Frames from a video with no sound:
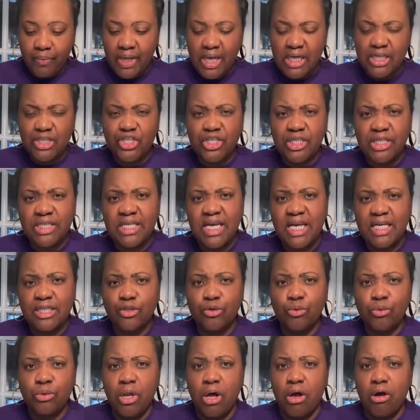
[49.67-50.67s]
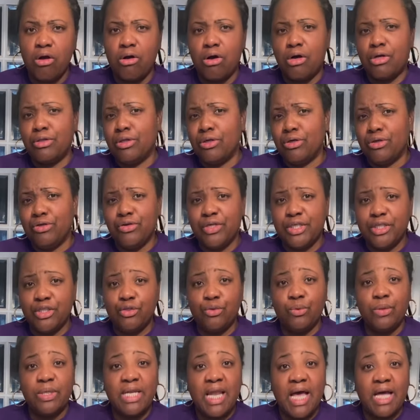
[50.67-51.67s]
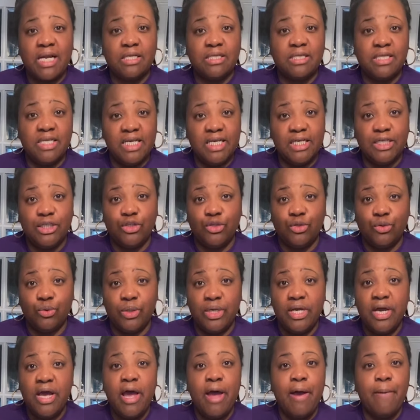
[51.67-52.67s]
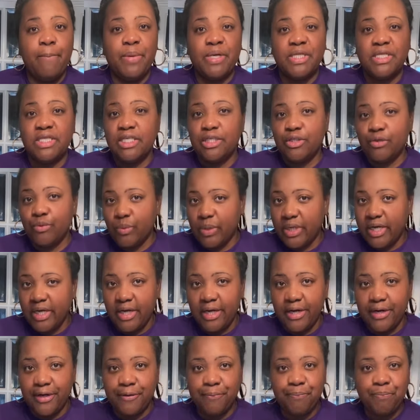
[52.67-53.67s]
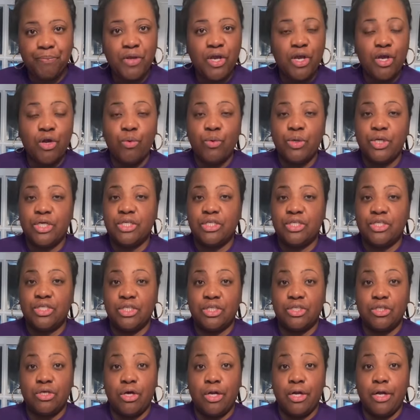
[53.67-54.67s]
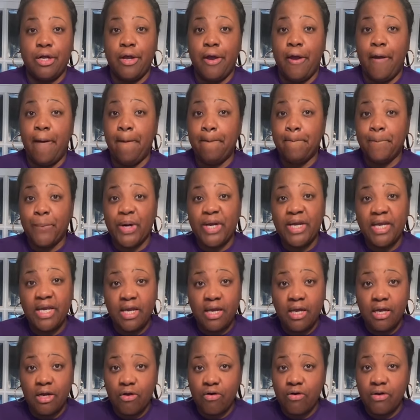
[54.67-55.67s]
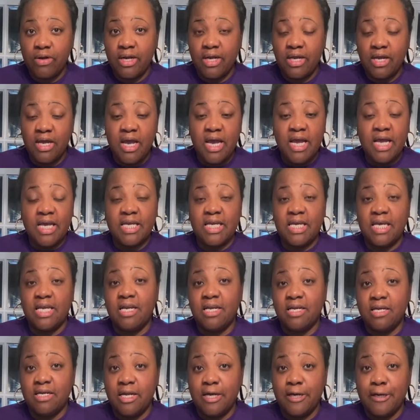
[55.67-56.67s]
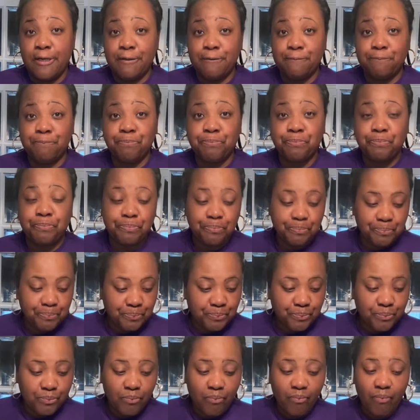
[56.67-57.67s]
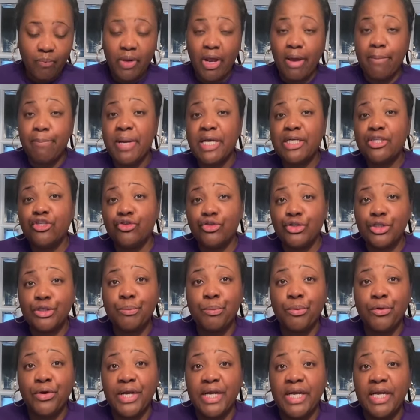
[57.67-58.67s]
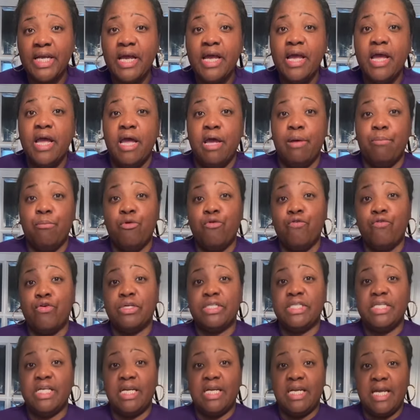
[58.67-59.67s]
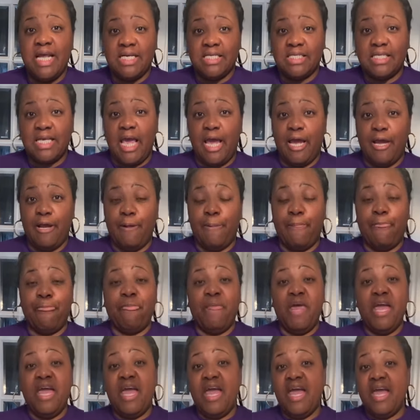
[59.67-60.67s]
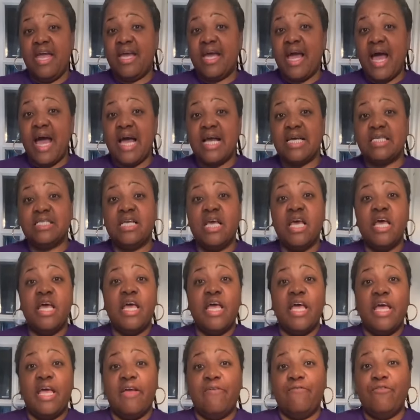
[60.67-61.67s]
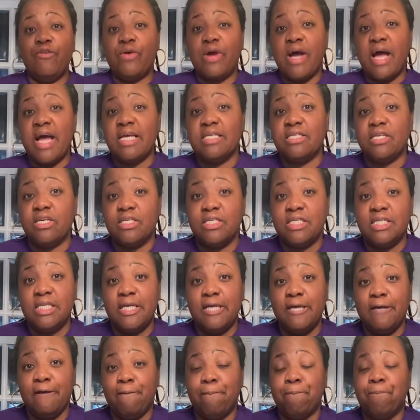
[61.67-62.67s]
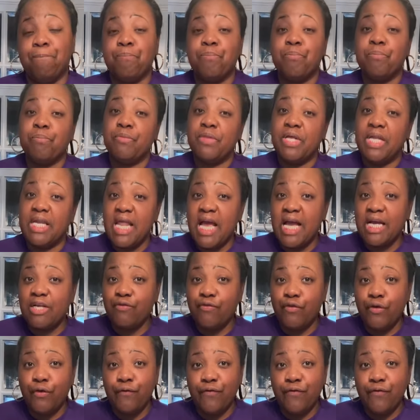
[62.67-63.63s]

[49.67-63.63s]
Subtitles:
Shouldn't take too long, although you can do a lot of things to it. But this one here, we're just going to break in on it, get it done, make sure it's pretty, and move on to the next cake. And hey guys, if you guys are seeing the last few